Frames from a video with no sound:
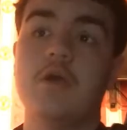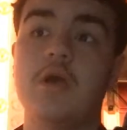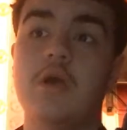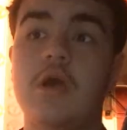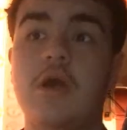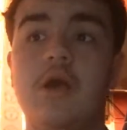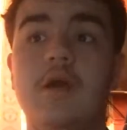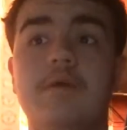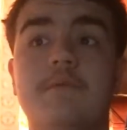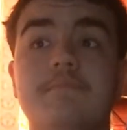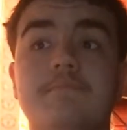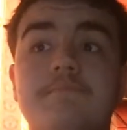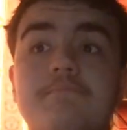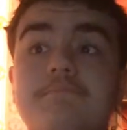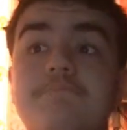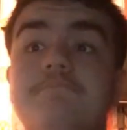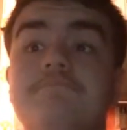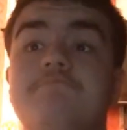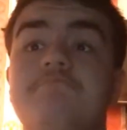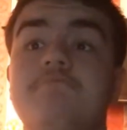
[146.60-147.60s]

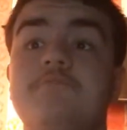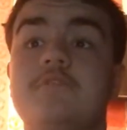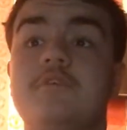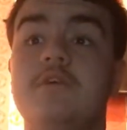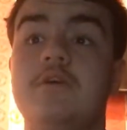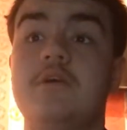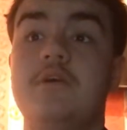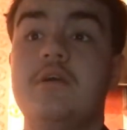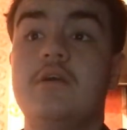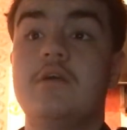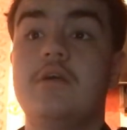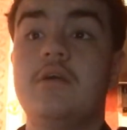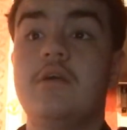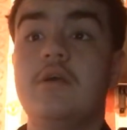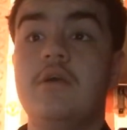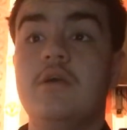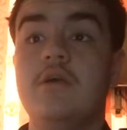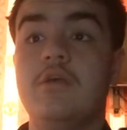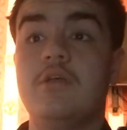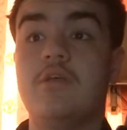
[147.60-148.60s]
Um,
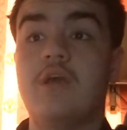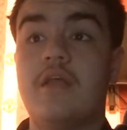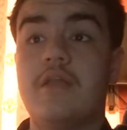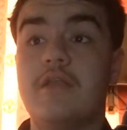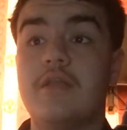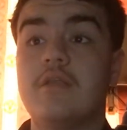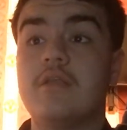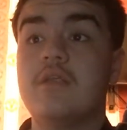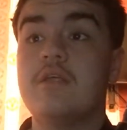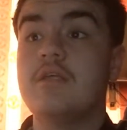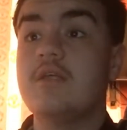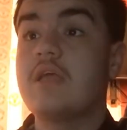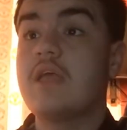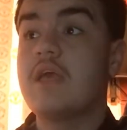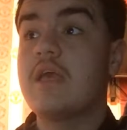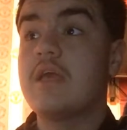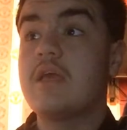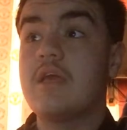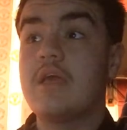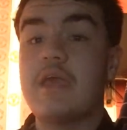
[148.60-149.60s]
and
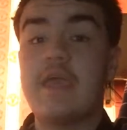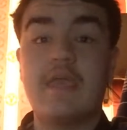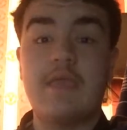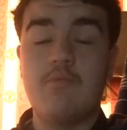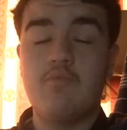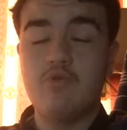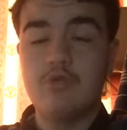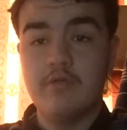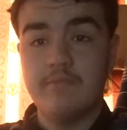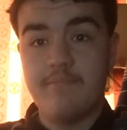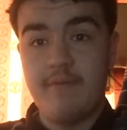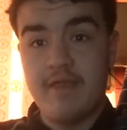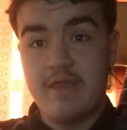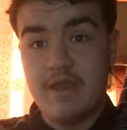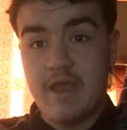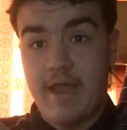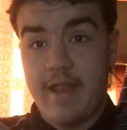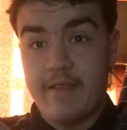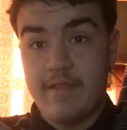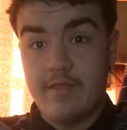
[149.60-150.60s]
he would have been
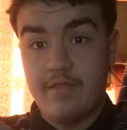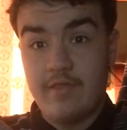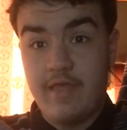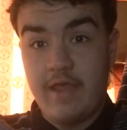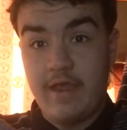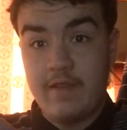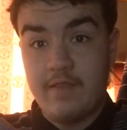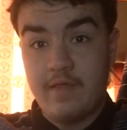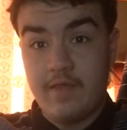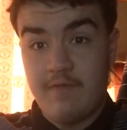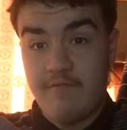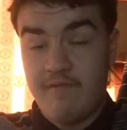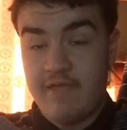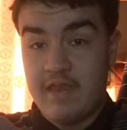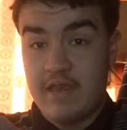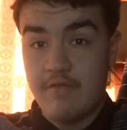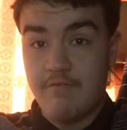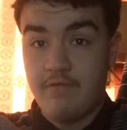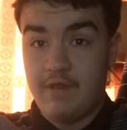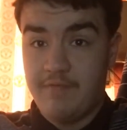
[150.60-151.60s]
96 if
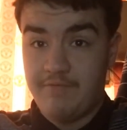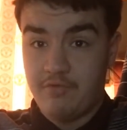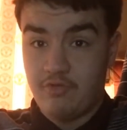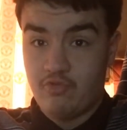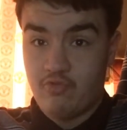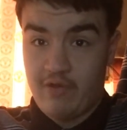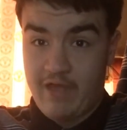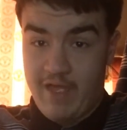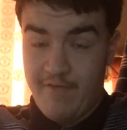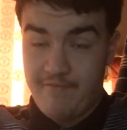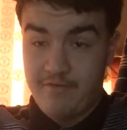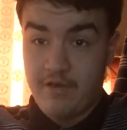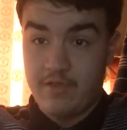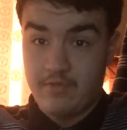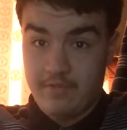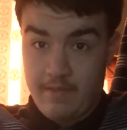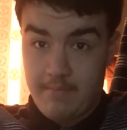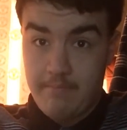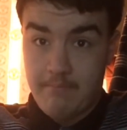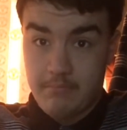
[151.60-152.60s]
he'd have lived to 28th of
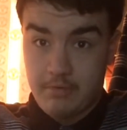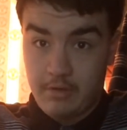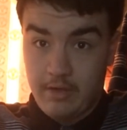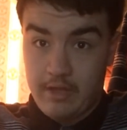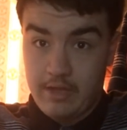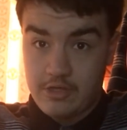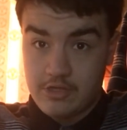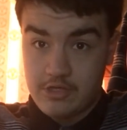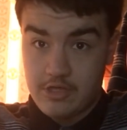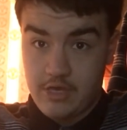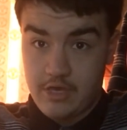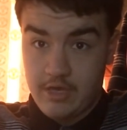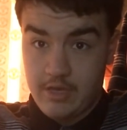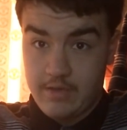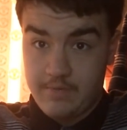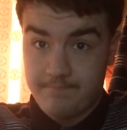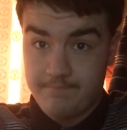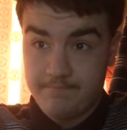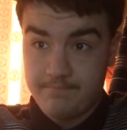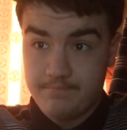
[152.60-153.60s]
December last
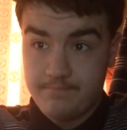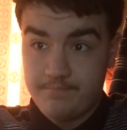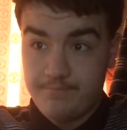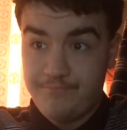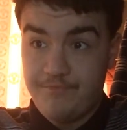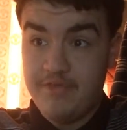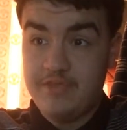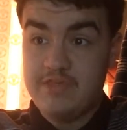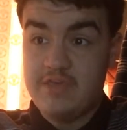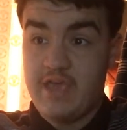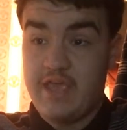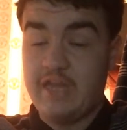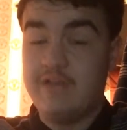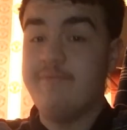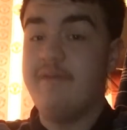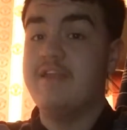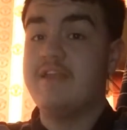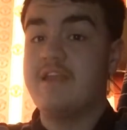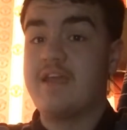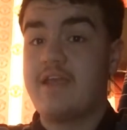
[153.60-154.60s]
year. This year he'd have
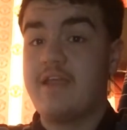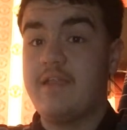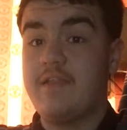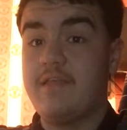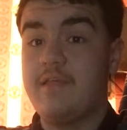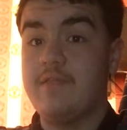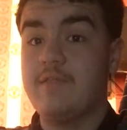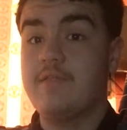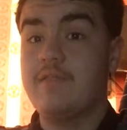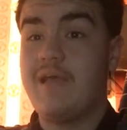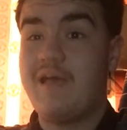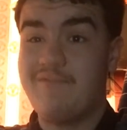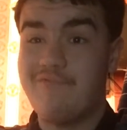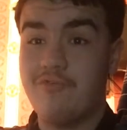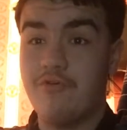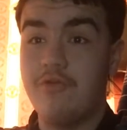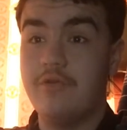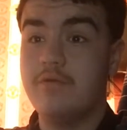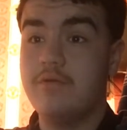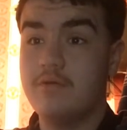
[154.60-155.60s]
been
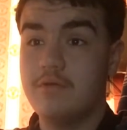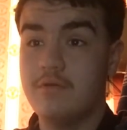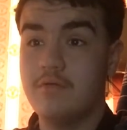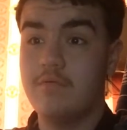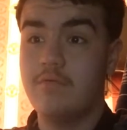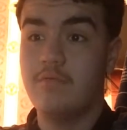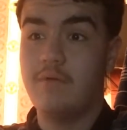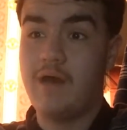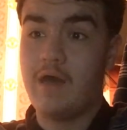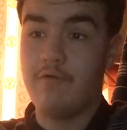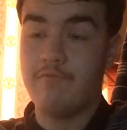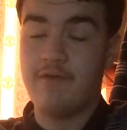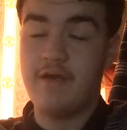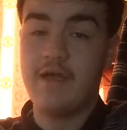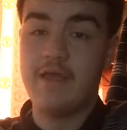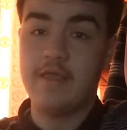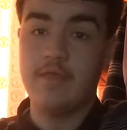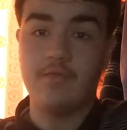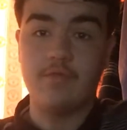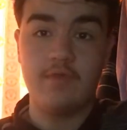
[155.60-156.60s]
97. Wow,
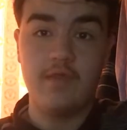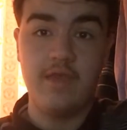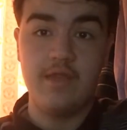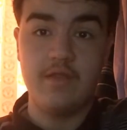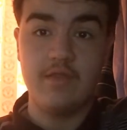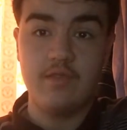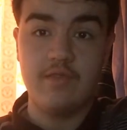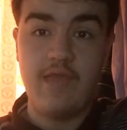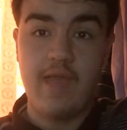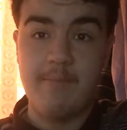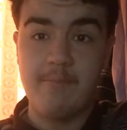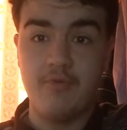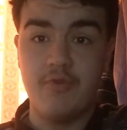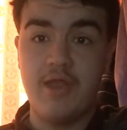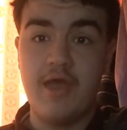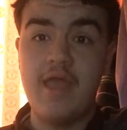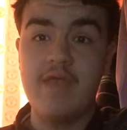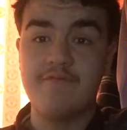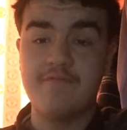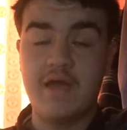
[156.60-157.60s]
that is insane. But
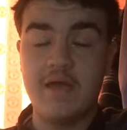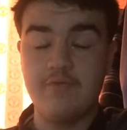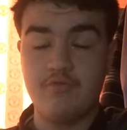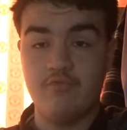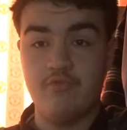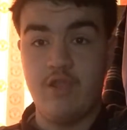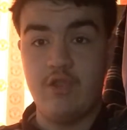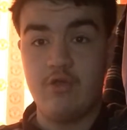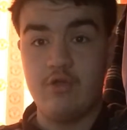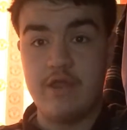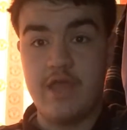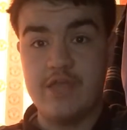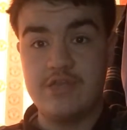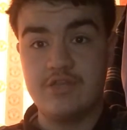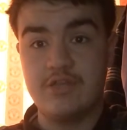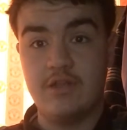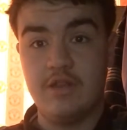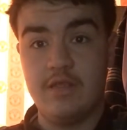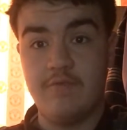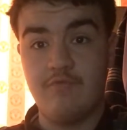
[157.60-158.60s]
95 is a really good age
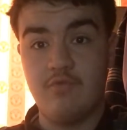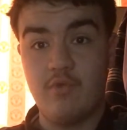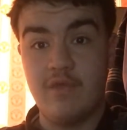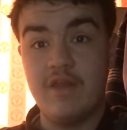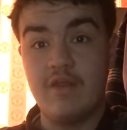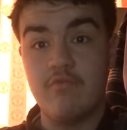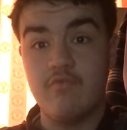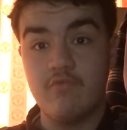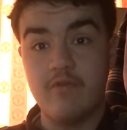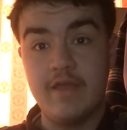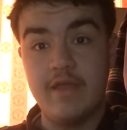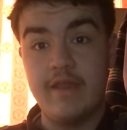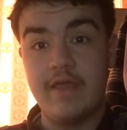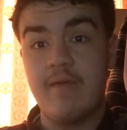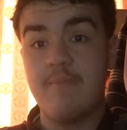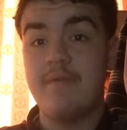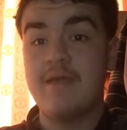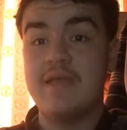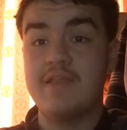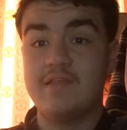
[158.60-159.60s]
to live, so he had a really
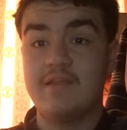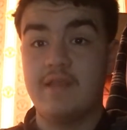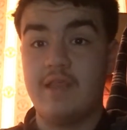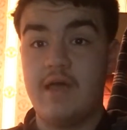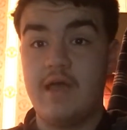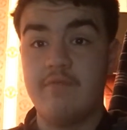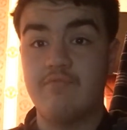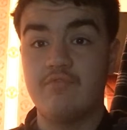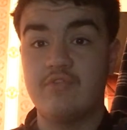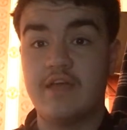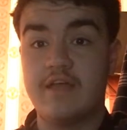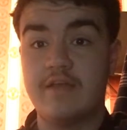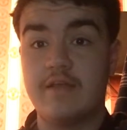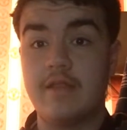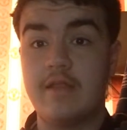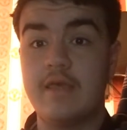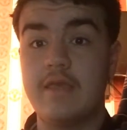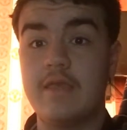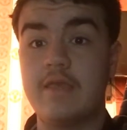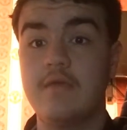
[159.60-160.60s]
amazing life, Stan
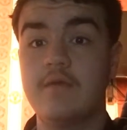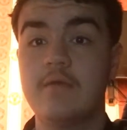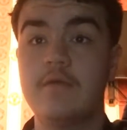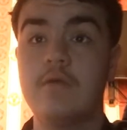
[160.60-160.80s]
Lee.